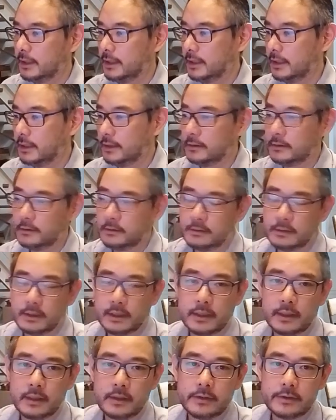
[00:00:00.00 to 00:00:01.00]
Now
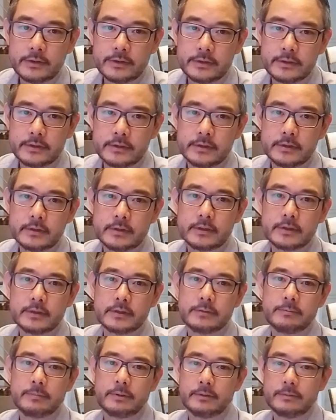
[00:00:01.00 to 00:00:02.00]
an
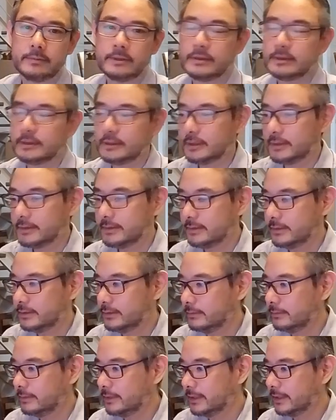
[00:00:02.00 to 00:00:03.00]
integer parameter can
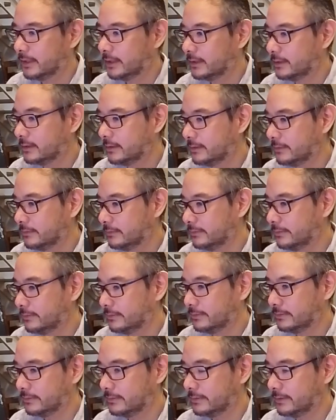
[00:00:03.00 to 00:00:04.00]
still be negative.
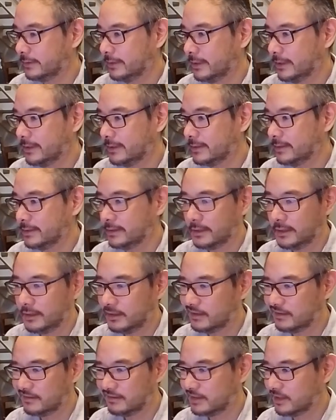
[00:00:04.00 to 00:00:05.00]
Let's
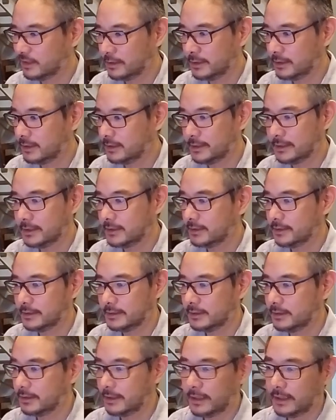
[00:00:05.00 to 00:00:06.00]
not
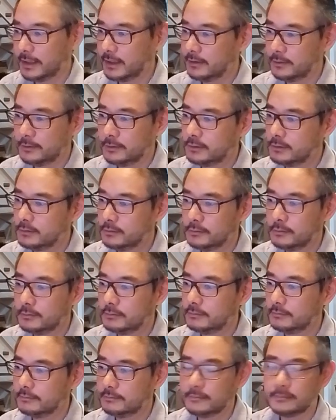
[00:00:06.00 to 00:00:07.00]
handle
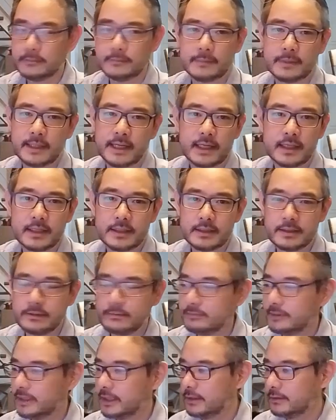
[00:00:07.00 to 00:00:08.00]

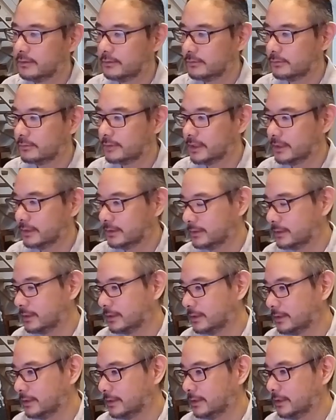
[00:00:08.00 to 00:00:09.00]
negative values, right?
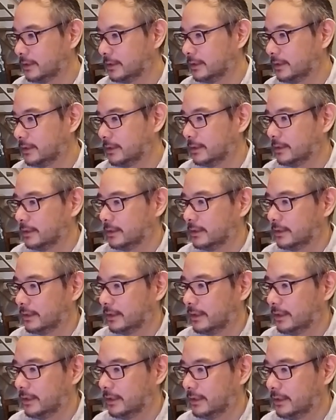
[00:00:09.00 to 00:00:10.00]

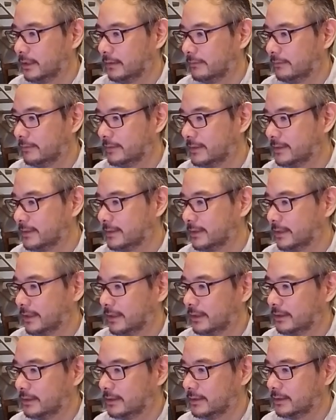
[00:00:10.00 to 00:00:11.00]
And if it's
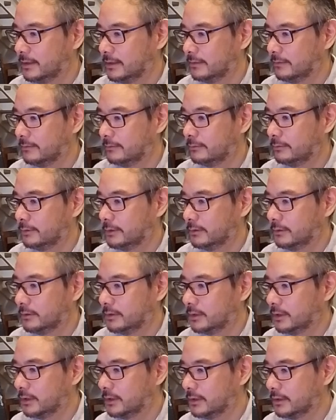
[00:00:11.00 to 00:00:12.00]
negative, we'll
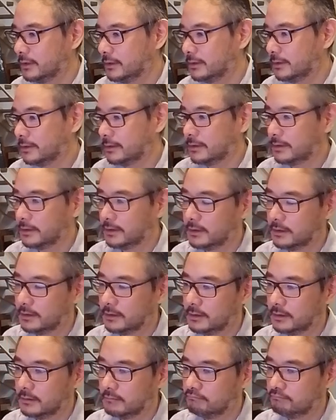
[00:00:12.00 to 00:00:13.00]
just
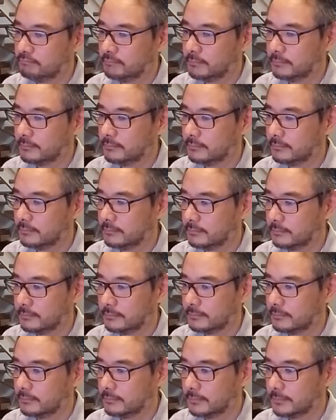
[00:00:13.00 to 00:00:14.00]
we'll
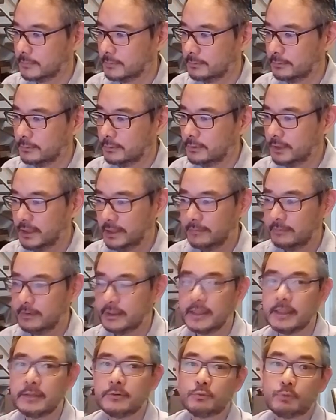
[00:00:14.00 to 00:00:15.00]
leave
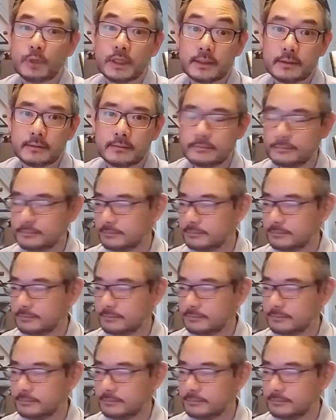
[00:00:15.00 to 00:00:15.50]
it as 1.